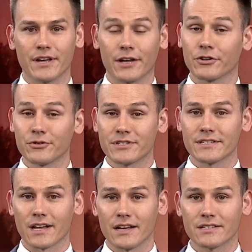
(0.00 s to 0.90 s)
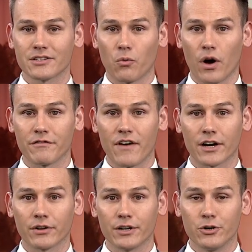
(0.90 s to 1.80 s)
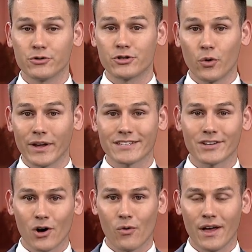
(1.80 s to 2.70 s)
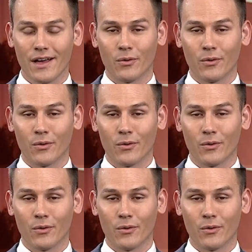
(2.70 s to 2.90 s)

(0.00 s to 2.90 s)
introduces us to one veteran who's doing so